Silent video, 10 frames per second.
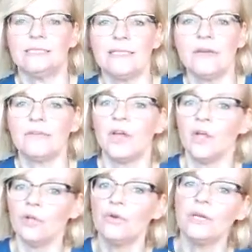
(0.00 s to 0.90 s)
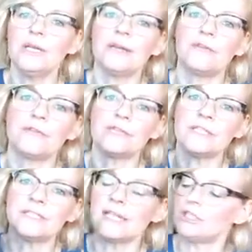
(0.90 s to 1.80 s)
itself. You've got a little free
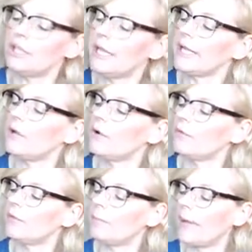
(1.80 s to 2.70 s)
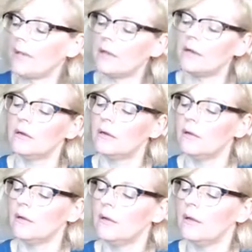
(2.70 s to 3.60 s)
sachet of the Becca
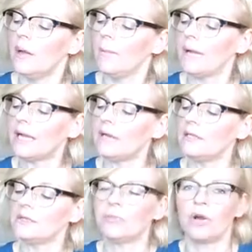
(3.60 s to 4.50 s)
backlight